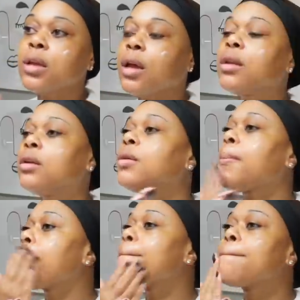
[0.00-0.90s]
kind
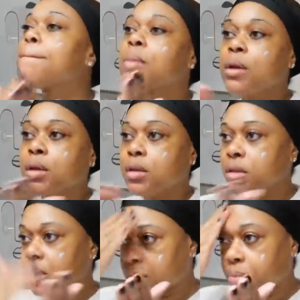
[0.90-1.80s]
of
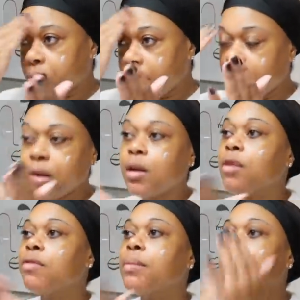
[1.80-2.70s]
spread it
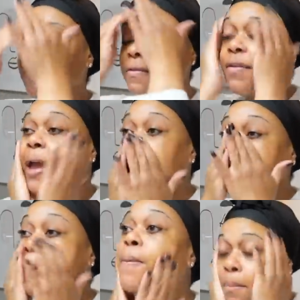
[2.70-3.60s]
over my
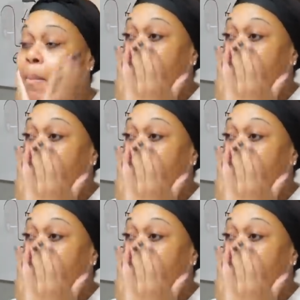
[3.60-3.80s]
face